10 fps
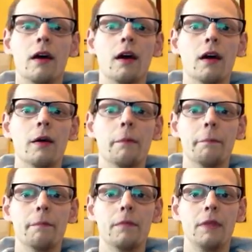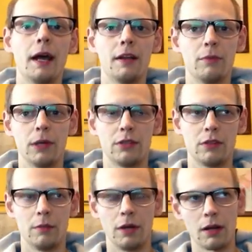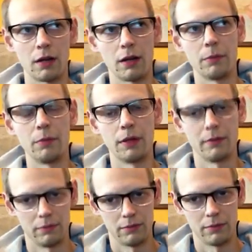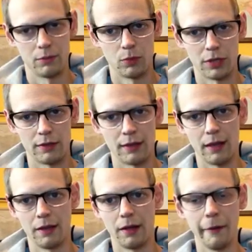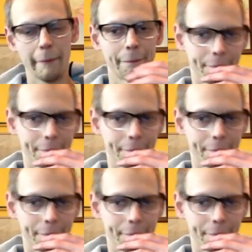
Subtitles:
Not as much in America, but we'll get to that later.